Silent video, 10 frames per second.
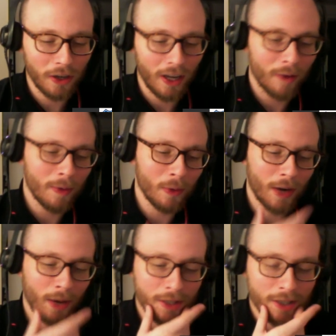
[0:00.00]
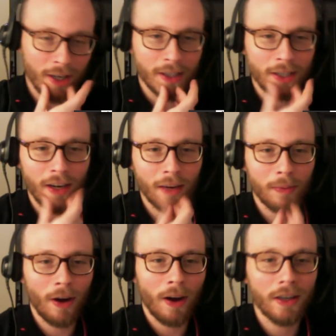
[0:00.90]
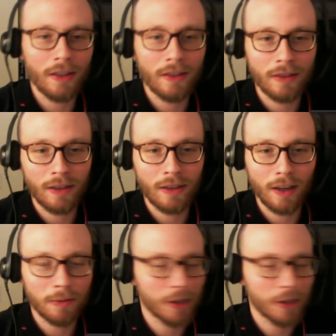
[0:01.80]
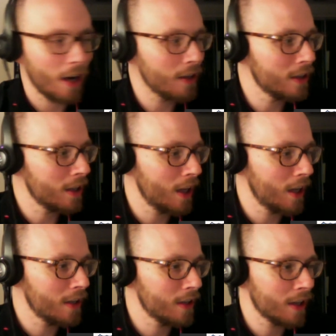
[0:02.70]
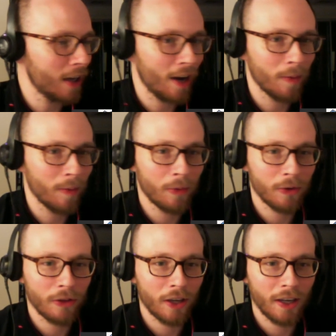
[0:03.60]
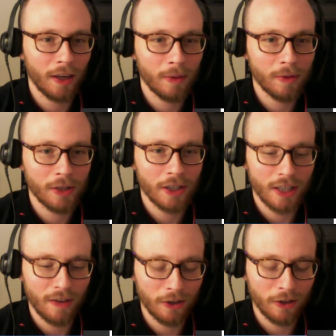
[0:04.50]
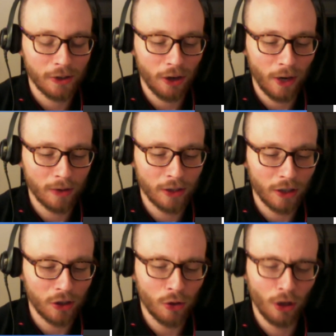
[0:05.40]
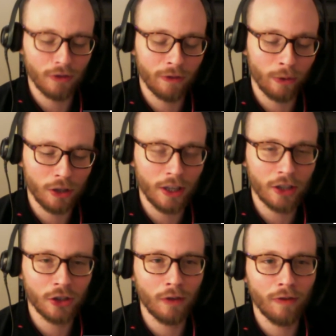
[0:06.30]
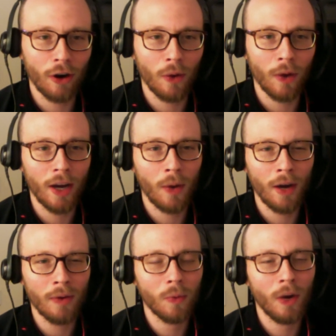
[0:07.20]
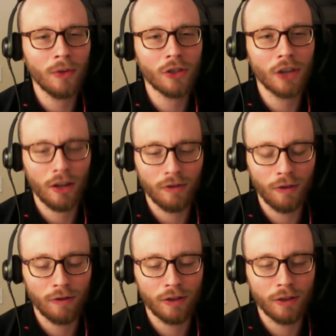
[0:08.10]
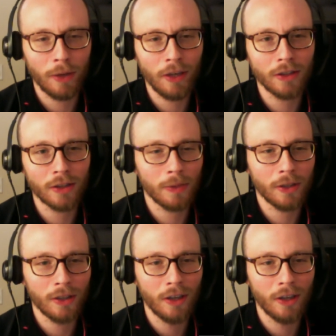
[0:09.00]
I remember when I was studying abroad in Scotland, and I remember thinking, it was like 7 years ago, and I was like, 2014, that's so far away. Why would Scotland vote for independence? But